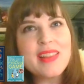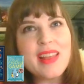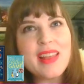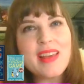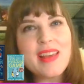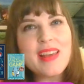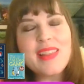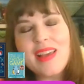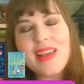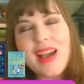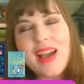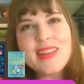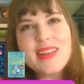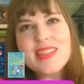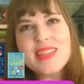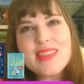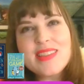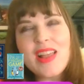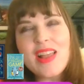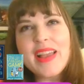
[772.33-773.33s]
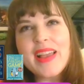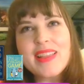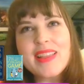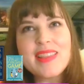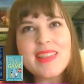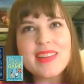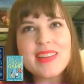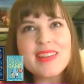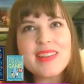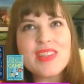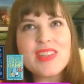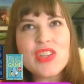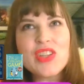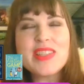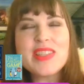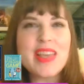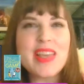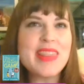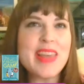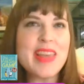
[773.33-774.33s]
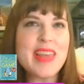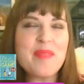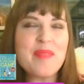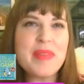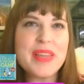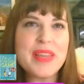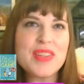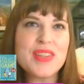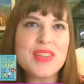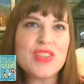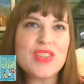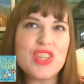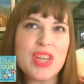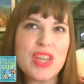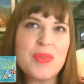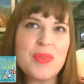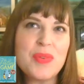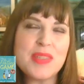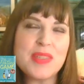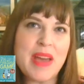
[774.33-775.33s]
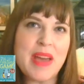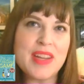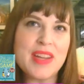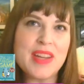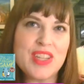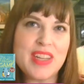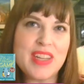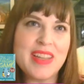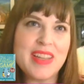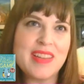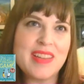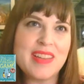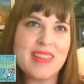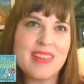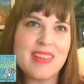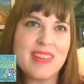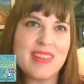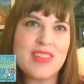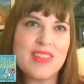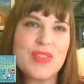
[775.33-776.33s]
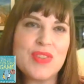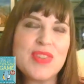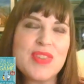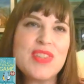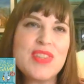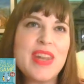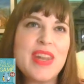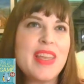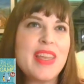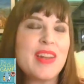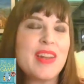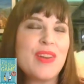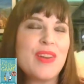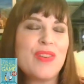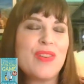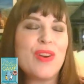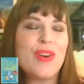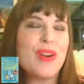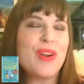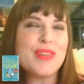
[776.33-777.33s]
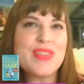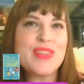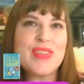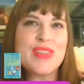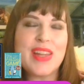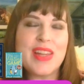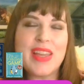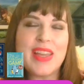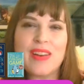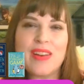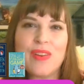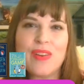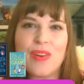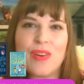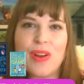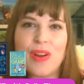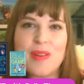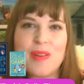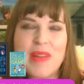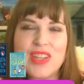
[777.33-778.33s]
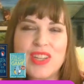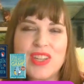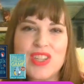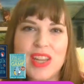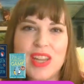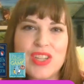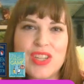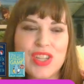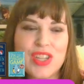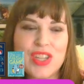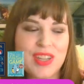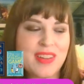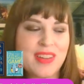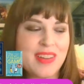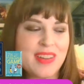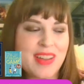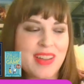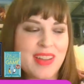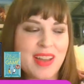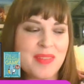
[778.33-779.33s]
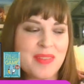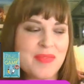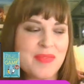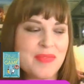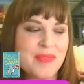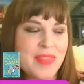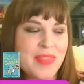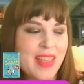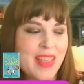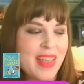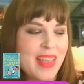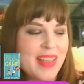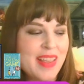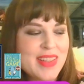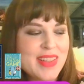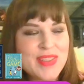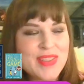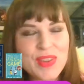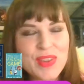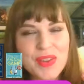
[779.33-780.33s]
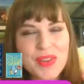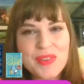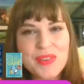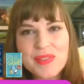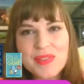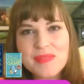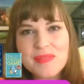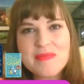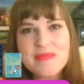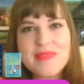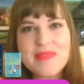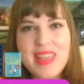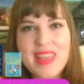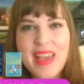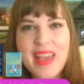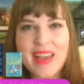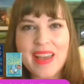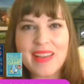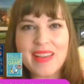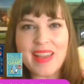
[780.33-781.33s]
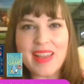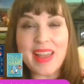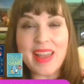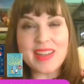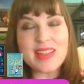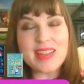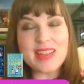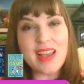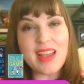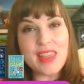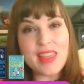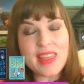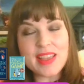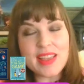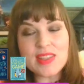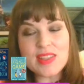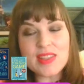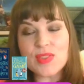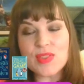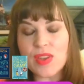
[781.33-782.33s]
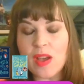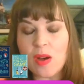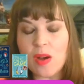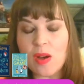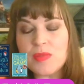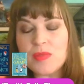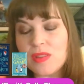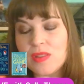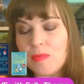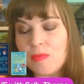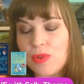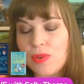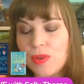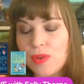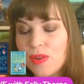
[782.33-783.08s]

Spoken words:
I just like that she said that because she was imagining just setting it in her own city in her own imagination. So yeah, and I think it's also helped the book.